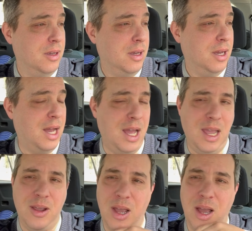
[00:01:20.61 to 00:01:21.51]

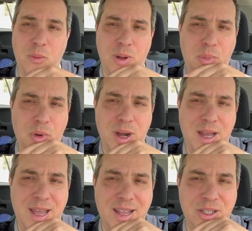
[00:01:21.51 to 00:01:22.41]
At one point
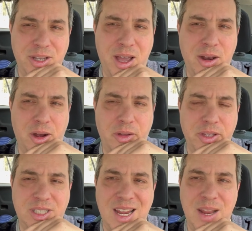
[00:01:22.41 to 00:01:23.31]
I had done all the
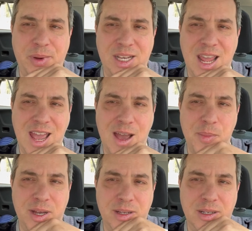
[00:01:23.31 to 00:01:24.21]
Sandy McNab
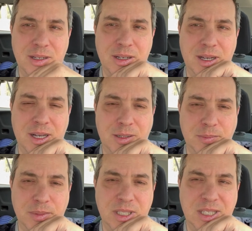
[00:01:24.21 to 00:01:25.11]

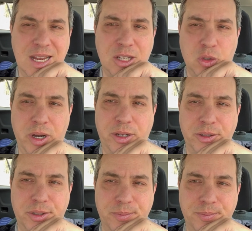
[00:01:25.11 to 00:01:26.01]
ski
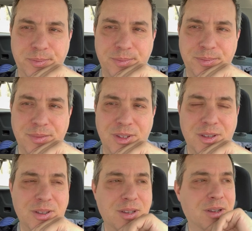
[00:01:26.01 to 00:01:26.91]
trails,
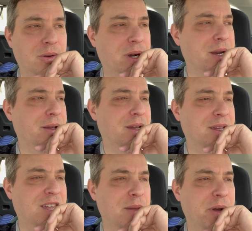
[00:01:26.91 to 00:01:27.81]
right? I
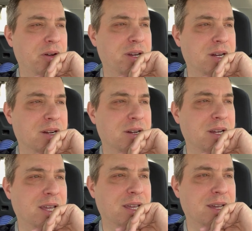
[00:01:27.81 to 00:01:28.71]
came out here
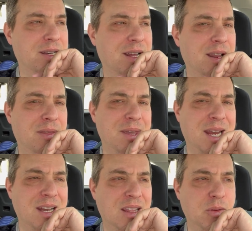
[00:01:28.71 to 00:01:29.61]
and I didn't think
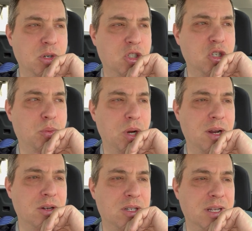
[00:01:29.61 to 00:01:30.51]
any of them were super
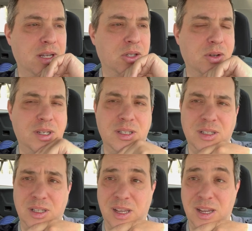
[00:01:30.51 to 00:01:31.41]
interesting, so I
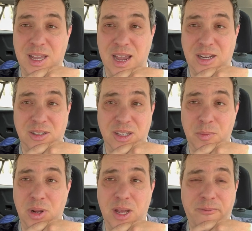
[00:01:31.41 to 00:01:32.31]
didn't like actually
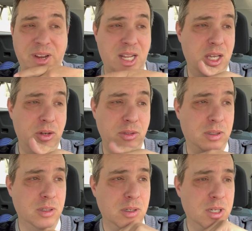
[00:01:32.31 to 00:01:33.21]
put up
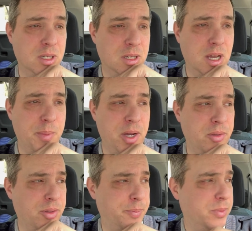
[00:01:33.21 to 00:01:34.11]
videos
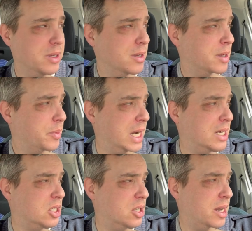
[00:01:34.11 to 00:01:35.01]
about them, but I
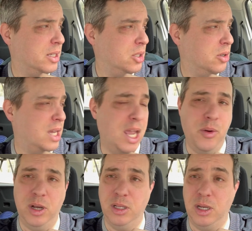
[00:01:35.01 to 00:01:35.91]
just thought, okay,
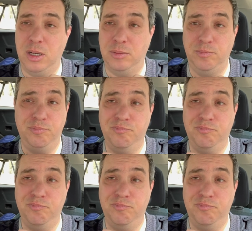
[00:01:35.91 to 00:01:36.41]
well, I'll